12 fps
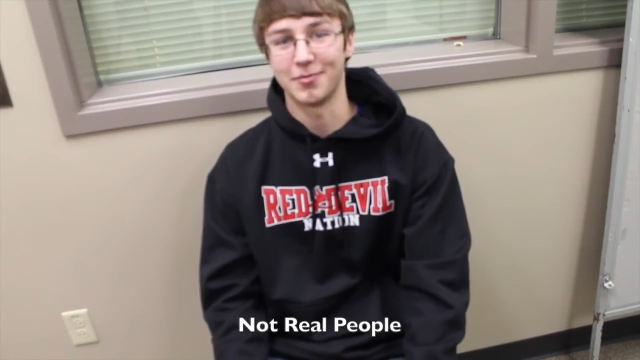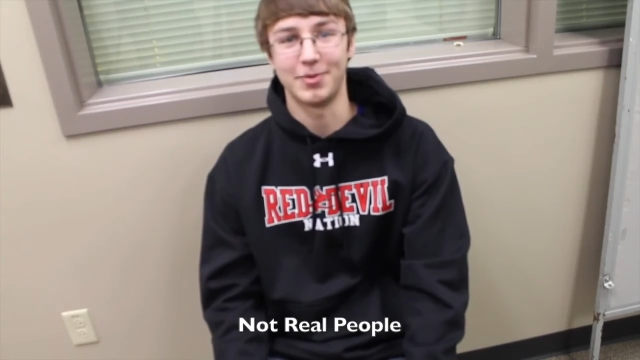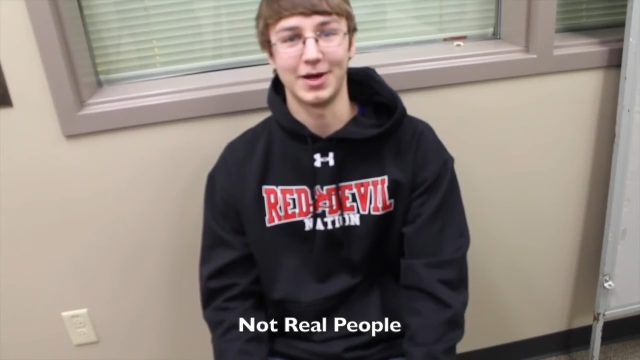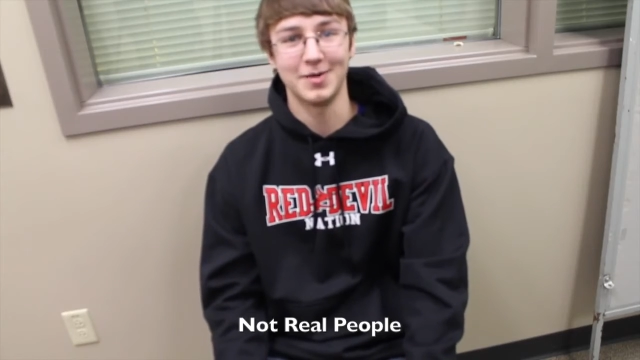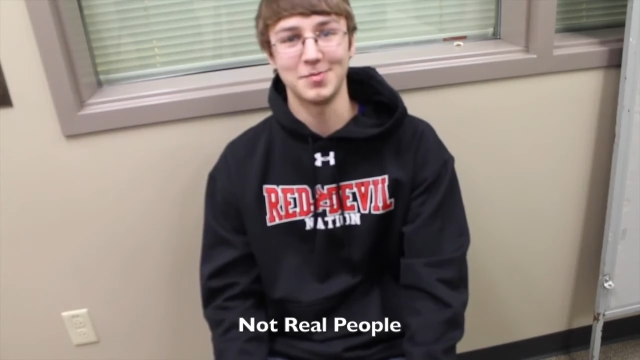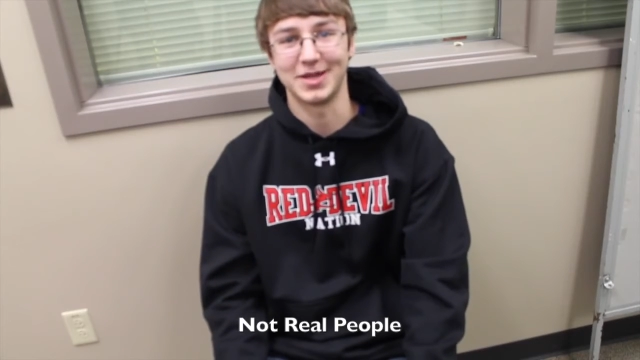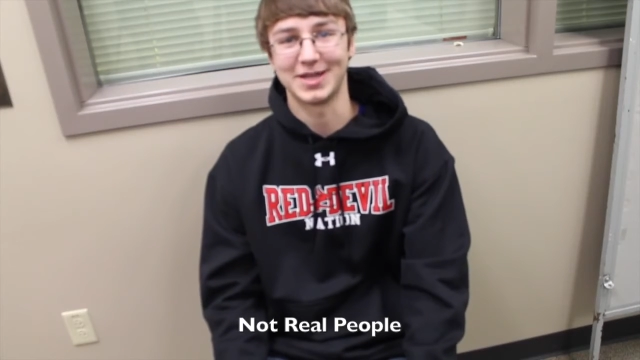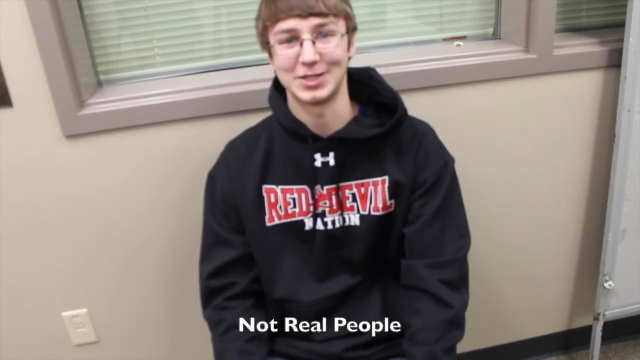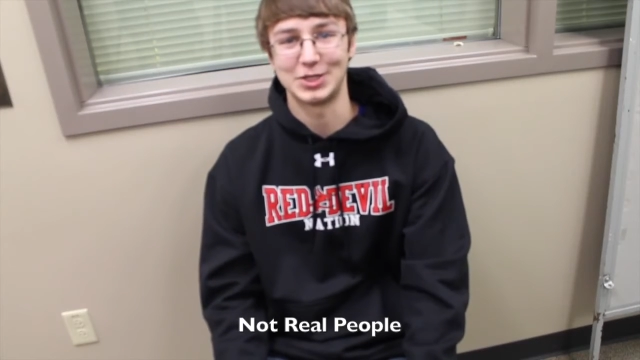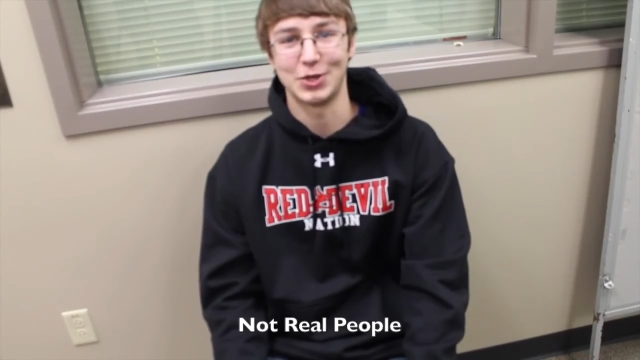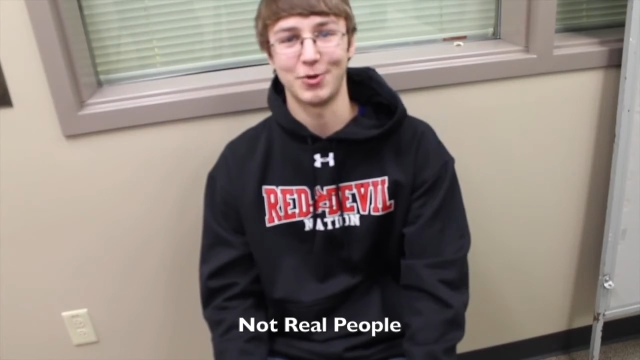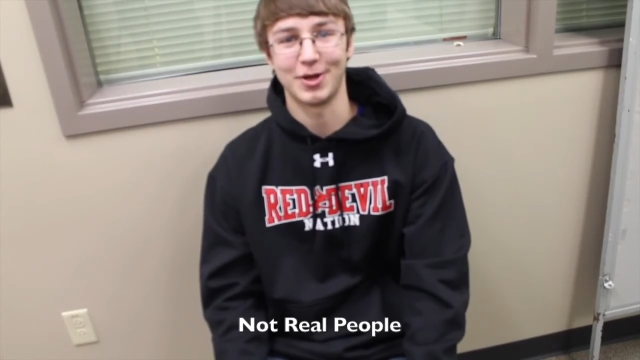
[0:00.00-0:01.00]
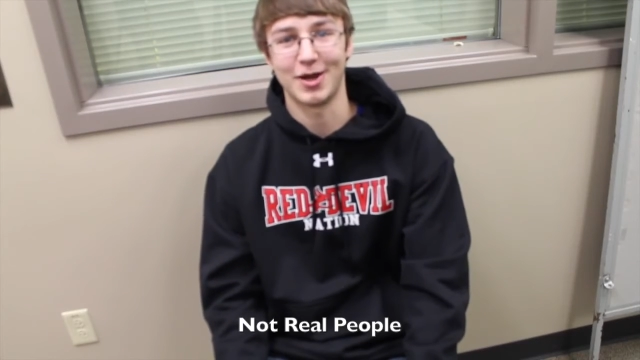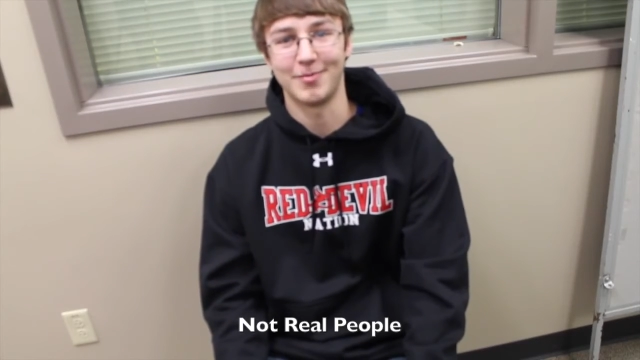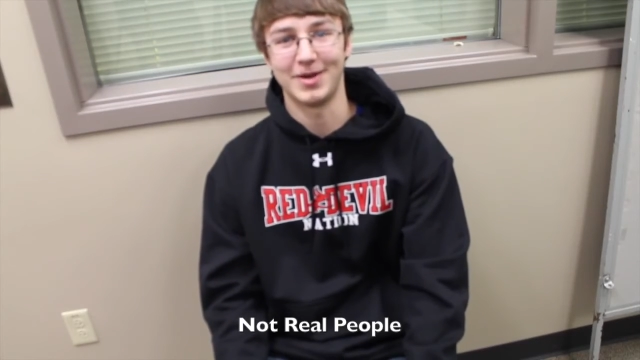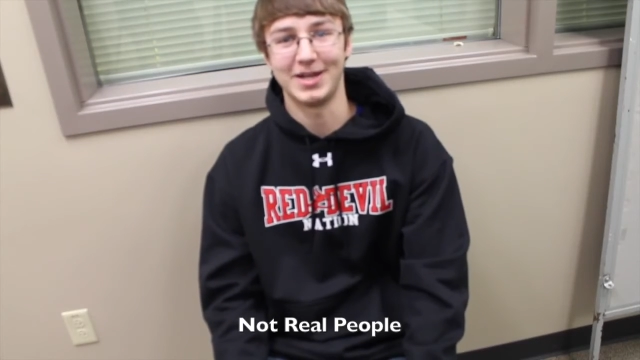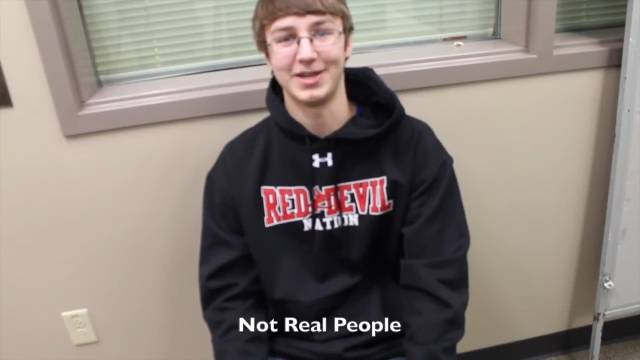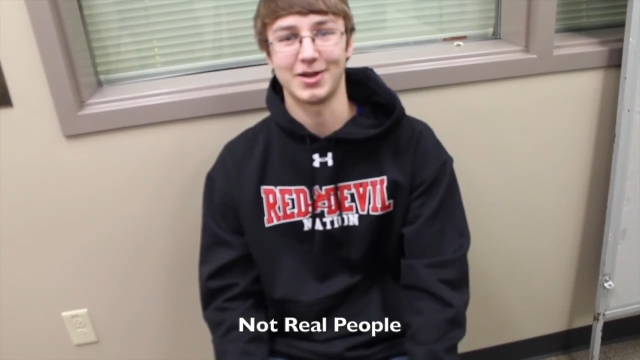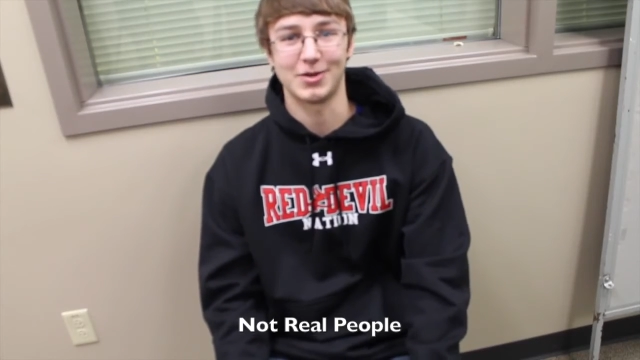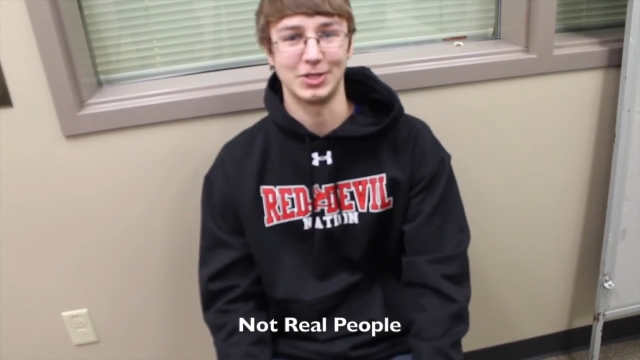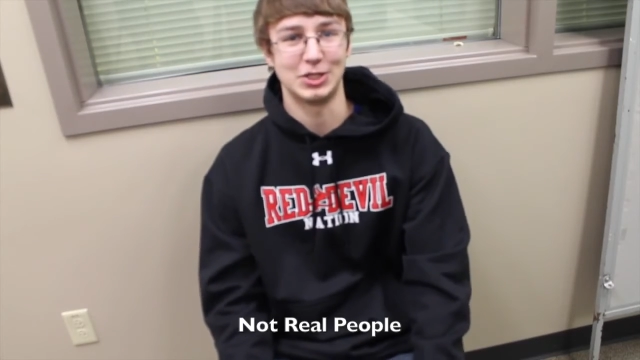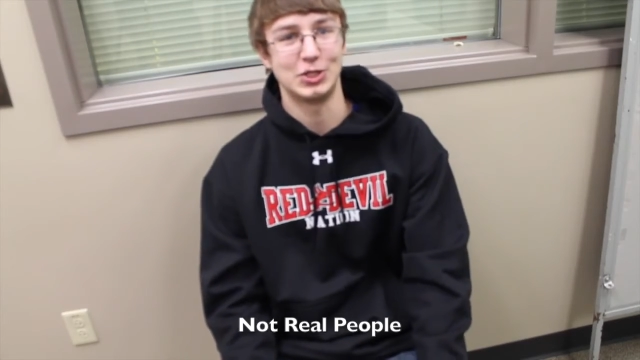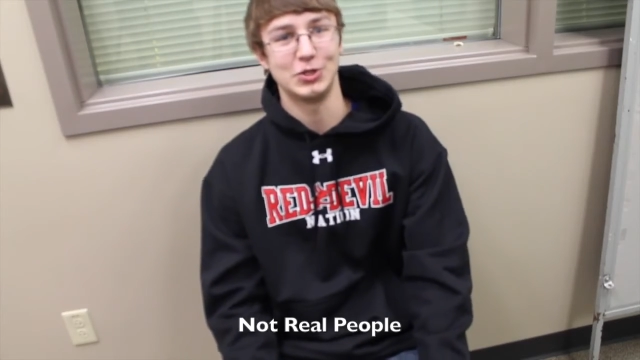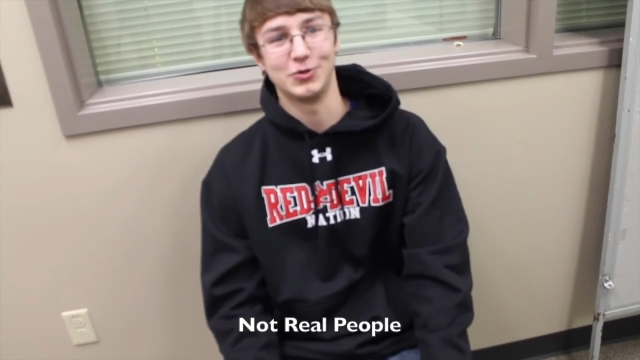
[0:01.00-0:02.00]
out in public and showing up my
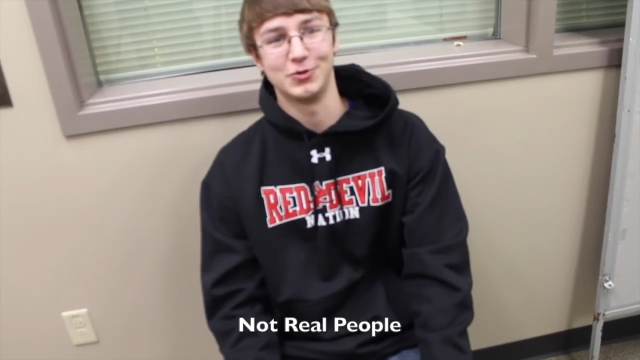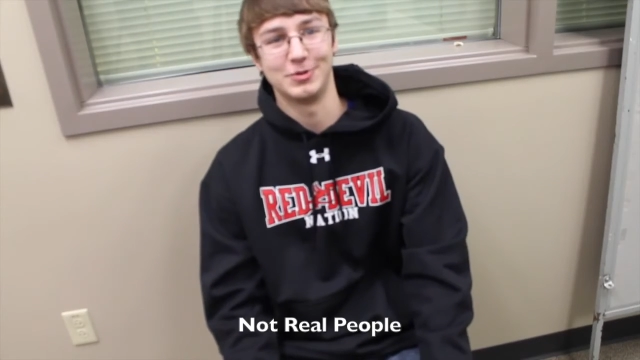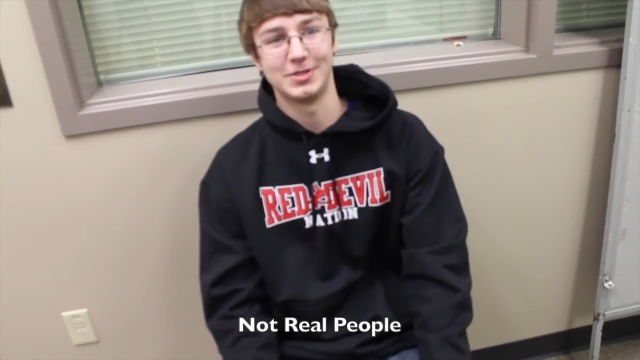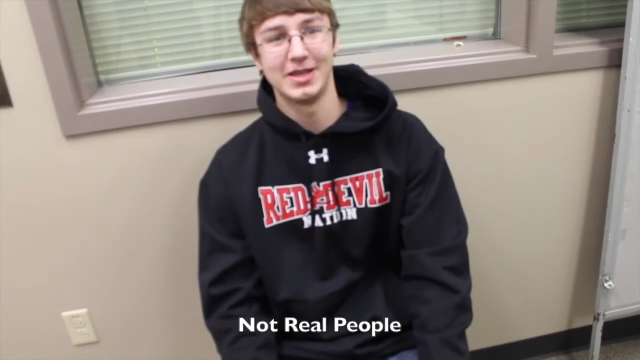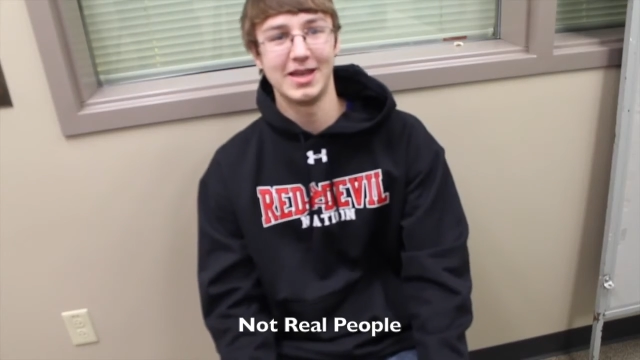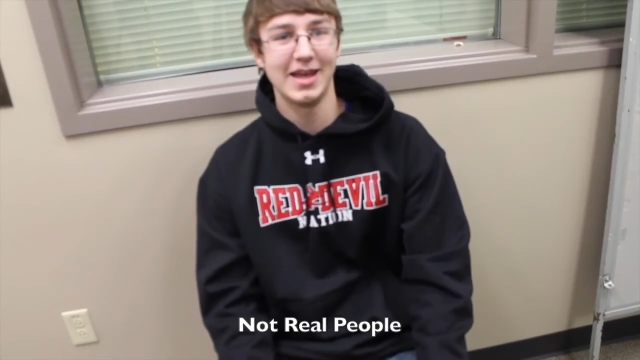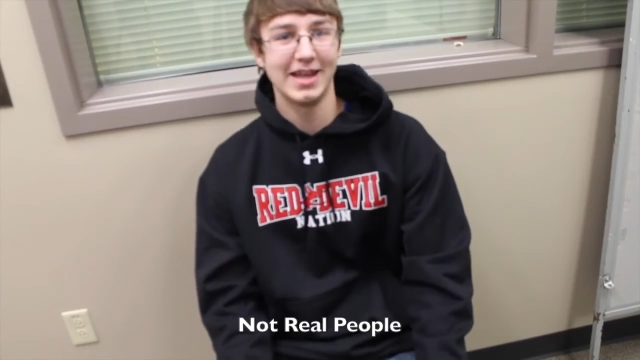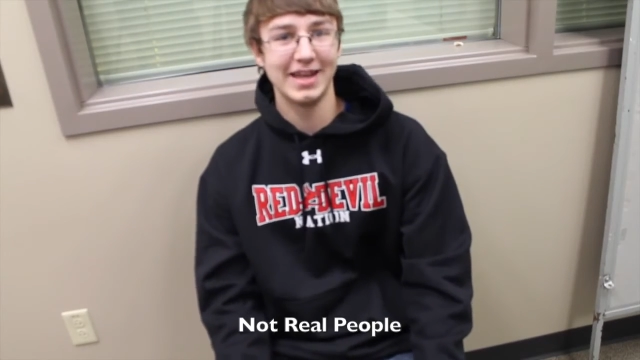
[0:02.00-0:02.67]
ugly shoes.